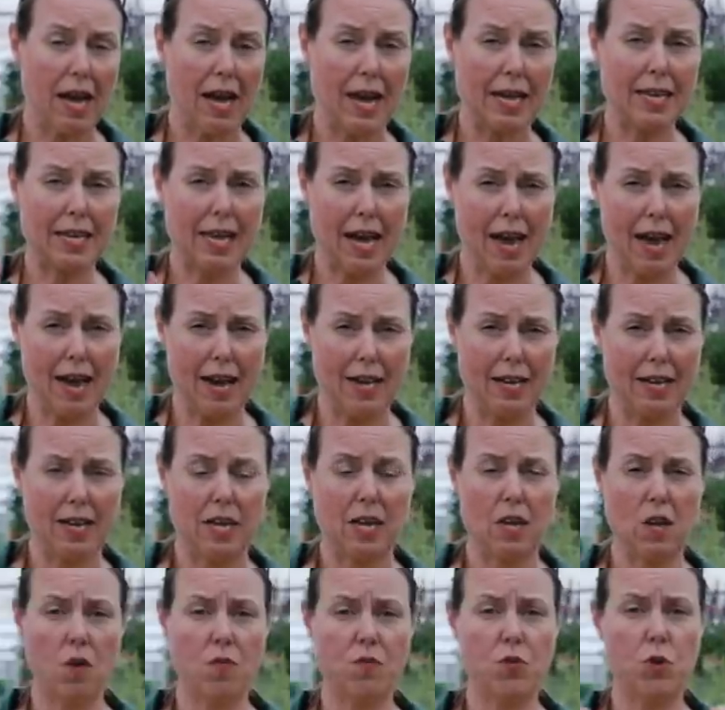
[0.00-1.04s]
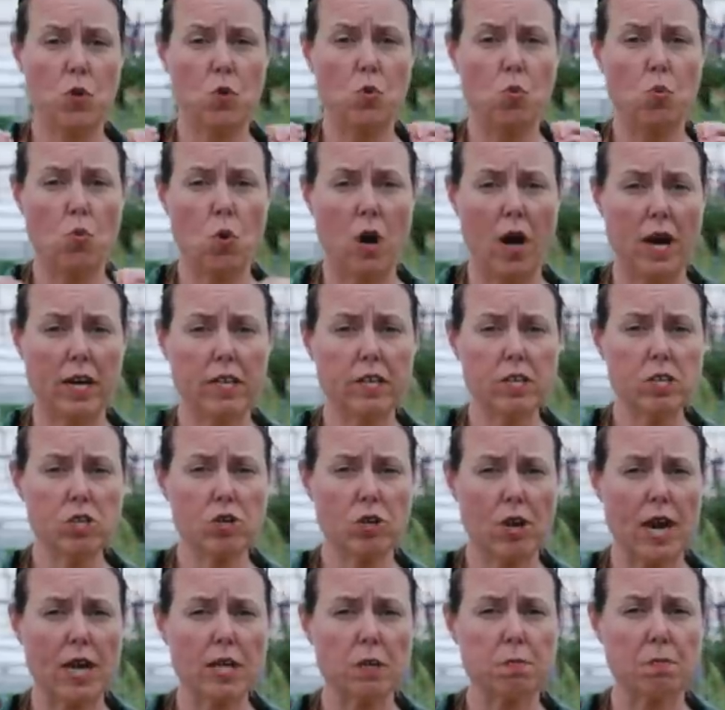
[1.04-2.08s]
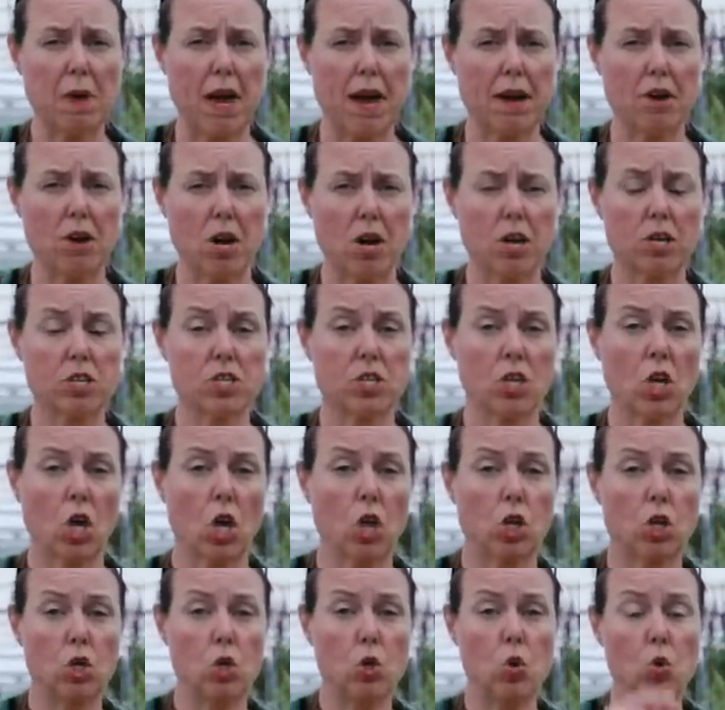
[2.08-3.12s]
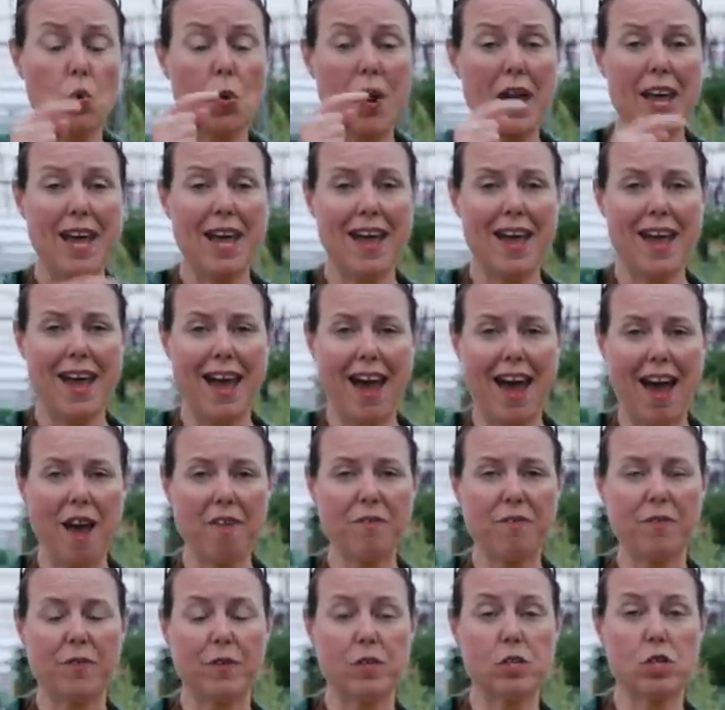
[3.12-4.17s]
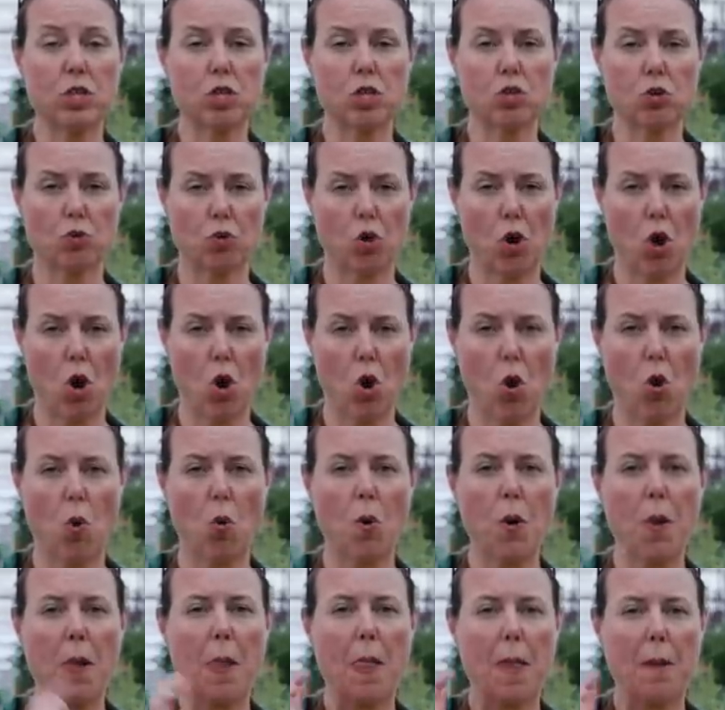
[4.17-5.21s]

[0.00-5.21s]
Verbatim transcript: Again, if you want to attract monarchs, you have to grow